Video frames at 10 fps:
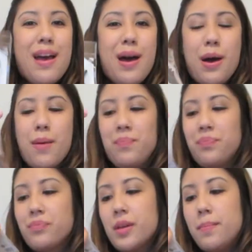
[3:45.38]

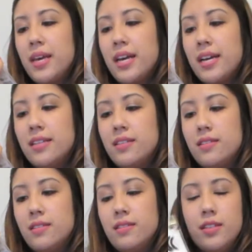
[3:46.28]
um,
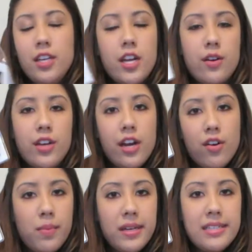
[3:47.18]
because you know, you gotta
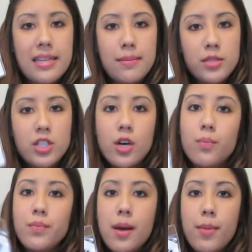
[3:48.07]
replace them.
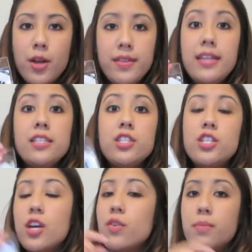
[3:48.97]
So bought these
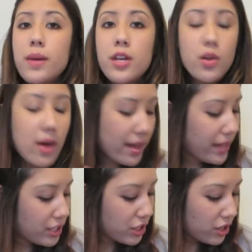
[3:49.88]
to go with my new
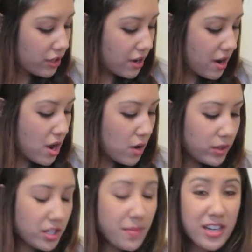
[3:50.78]
eyelash curler,
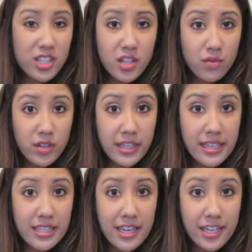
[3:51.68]
which I'm actually really
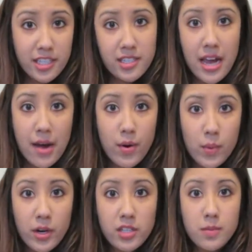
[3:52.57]
excited to see how it
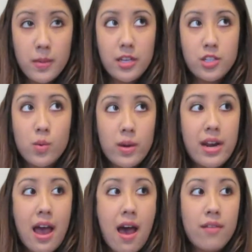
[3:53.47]
works because the one I
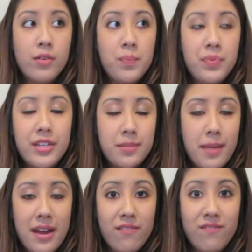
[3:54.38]
have is
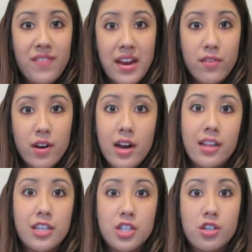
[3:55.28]
my favorite
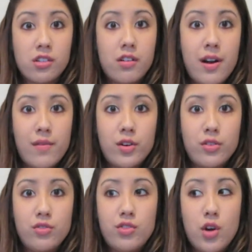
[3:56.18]
eyelash curler ever.
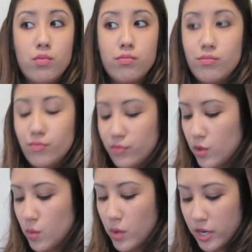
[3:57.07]
So
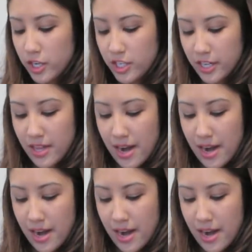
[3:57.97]
we're gonna check that